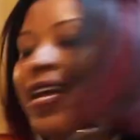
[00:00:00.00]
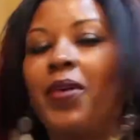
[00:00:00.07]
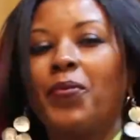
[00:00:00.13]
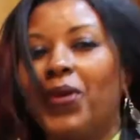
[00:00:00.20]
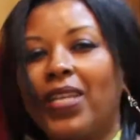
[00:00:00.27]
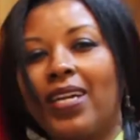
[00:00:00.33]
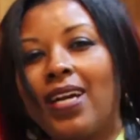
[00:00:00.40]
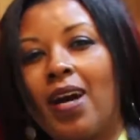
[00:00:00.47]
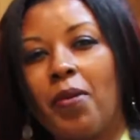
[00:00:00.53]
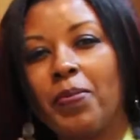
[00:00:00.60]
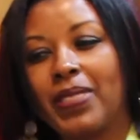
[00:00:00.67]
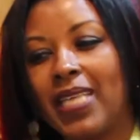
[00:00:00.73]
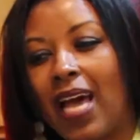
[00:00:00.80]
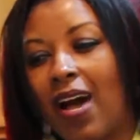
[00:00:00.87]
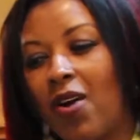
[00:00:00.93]
When it
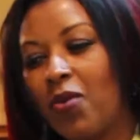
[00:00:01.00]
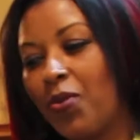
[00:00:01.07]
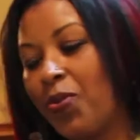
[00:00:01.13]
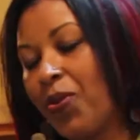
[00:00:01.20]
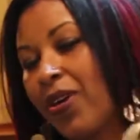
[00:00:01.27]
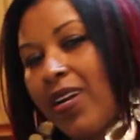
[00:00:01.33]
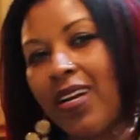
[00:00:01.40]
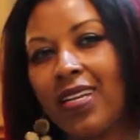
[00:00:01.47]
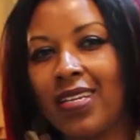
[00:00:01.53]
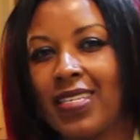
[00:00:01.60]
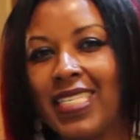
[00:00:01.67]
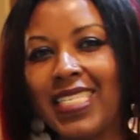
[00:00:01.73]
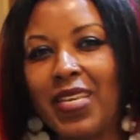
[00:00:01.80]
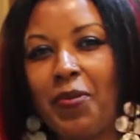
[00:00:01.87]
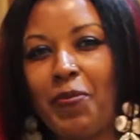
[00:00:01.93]
comes out, we're going to
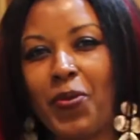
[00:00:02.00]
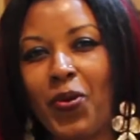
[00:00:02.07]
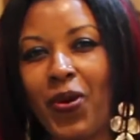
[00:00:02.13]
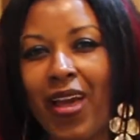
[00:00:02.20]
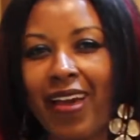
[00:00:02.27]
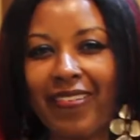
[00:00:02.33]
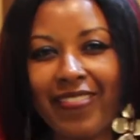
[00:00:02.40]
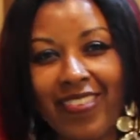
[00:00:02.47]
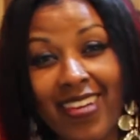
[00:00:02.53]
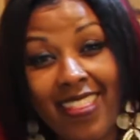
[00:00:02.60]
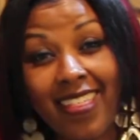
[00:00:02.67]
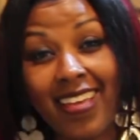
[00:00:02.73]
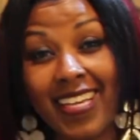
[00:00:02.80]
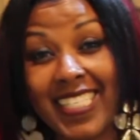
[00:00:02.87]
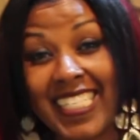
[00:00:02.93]
assemble
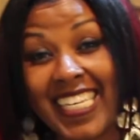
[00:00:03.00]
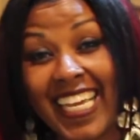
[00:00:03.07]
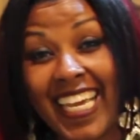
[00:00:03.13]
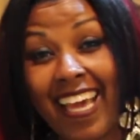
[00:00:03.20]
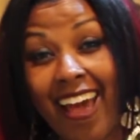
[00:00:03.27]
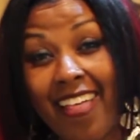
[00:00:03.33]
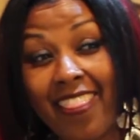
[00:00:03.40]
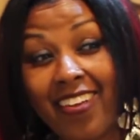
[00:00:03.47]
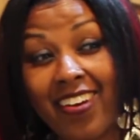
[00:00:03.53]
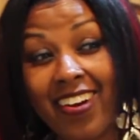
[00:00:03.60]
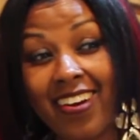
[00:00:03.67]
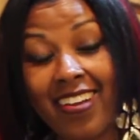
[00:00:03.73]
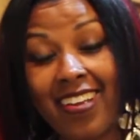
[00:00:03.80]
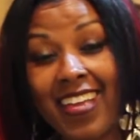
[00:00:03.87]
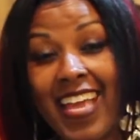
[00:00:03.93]
everything together.
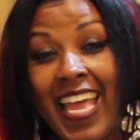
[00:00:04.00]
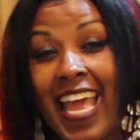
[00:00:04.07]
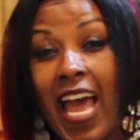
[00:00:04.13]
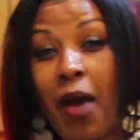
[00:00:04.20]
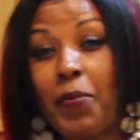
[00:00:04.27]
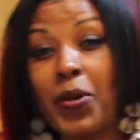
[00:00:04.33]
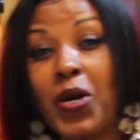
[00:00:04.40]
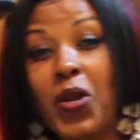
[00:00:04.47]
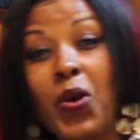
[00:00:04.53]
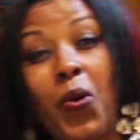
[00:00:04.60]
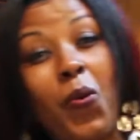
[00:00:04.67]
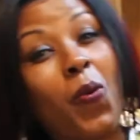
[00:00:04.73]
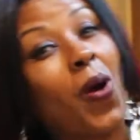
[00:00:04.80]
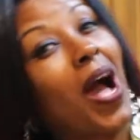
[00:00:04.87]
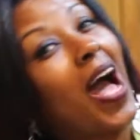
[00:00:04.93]
I'm going
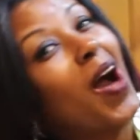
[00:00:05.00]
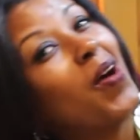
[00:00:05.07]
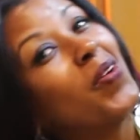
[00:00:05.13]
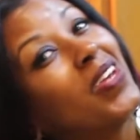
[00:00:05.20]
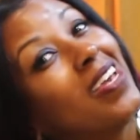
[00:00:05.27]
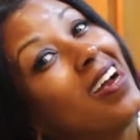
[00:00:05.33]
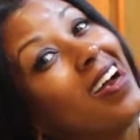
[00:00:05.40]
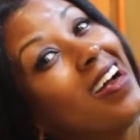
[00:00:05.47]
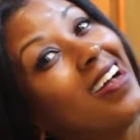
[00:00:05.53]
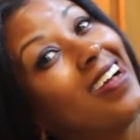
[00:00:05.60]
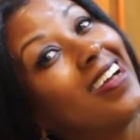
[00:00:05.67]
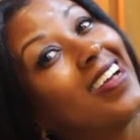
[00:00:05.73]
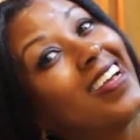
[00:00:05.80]
to wow ya,